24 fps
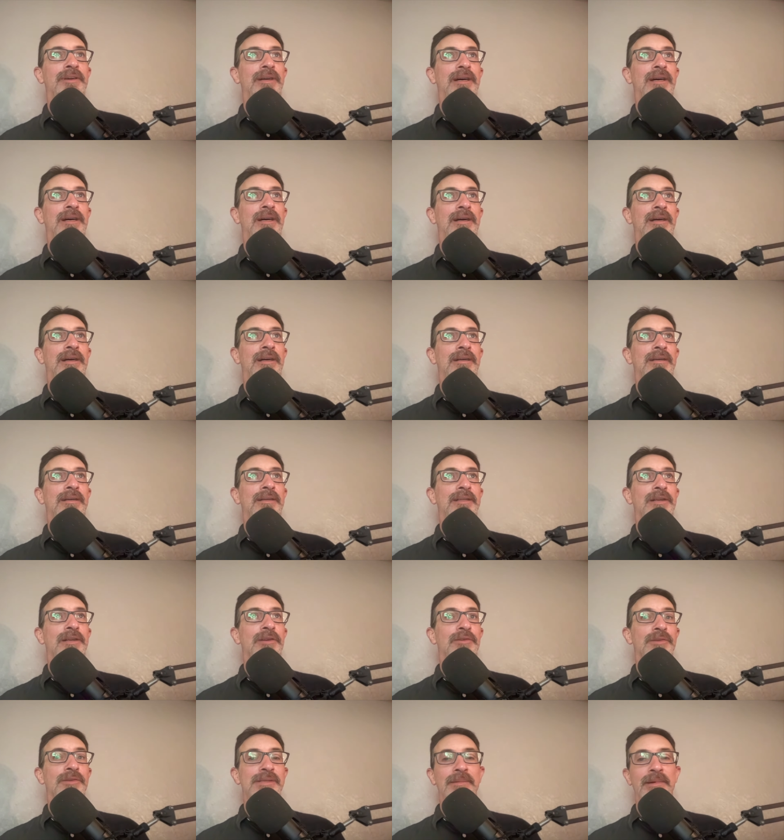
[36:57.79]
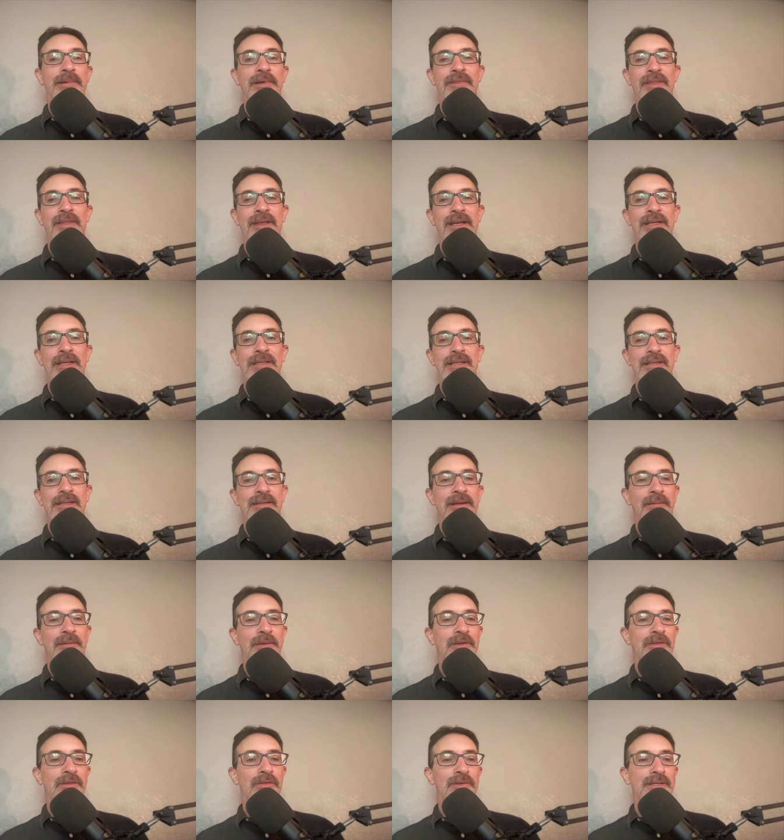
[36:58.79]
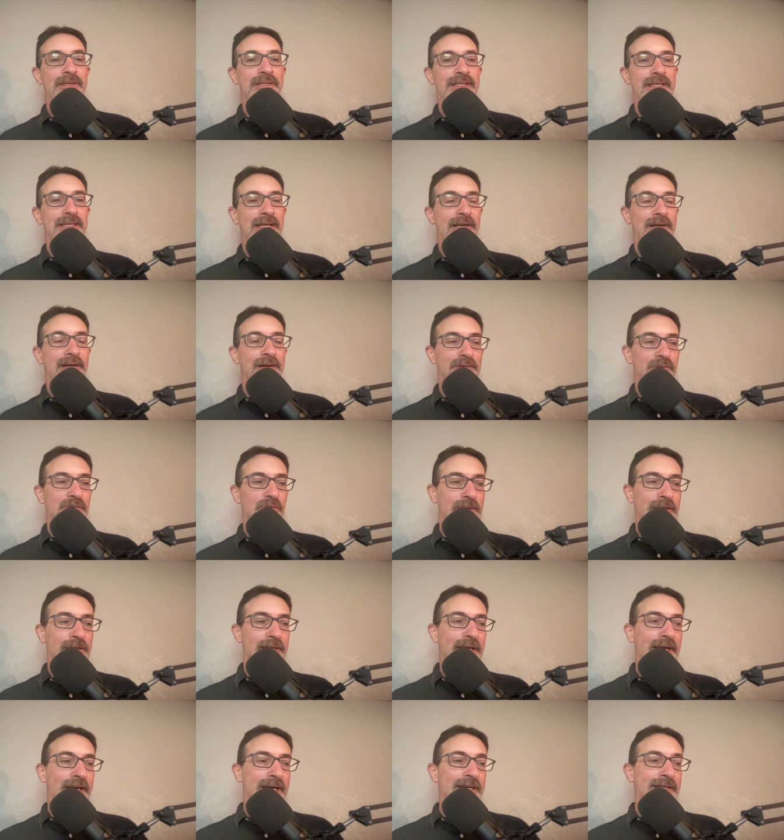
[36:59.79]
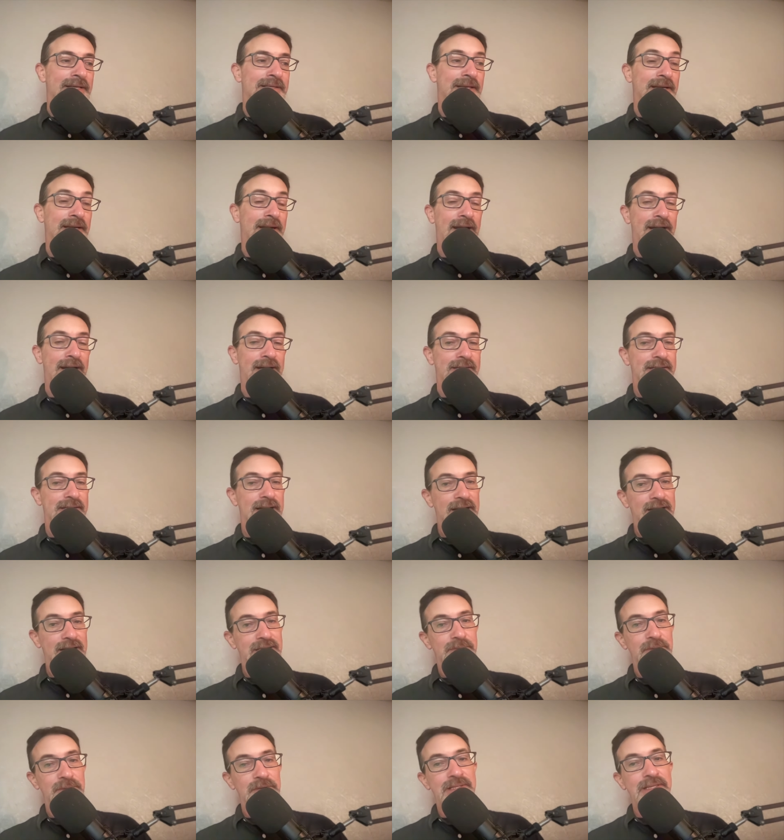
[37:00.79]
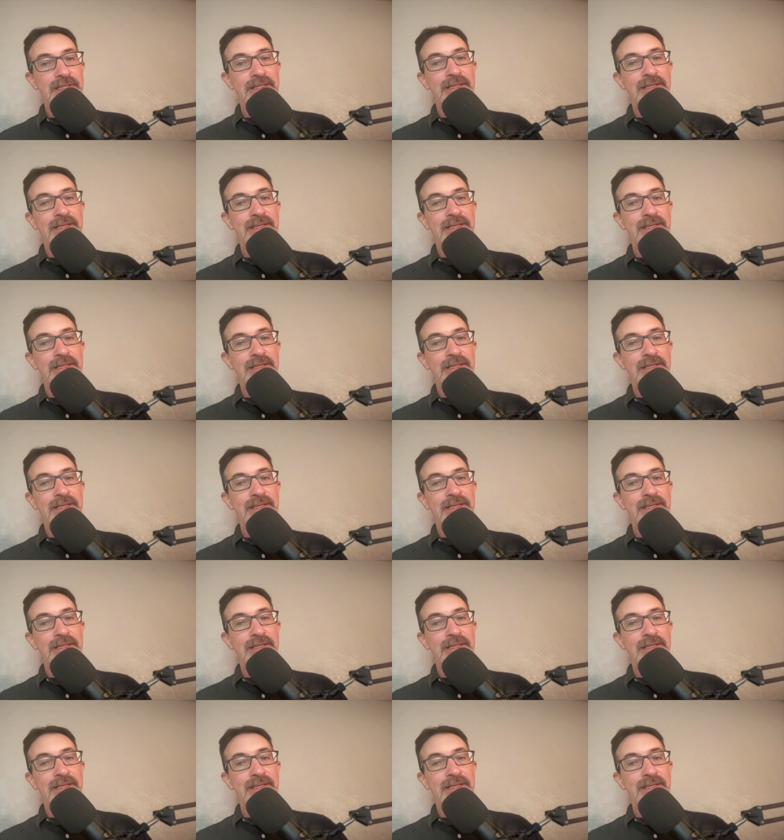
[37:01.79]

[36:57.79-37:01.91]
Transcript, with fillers: uh, you know, some of the things that W3C helps organize and has experts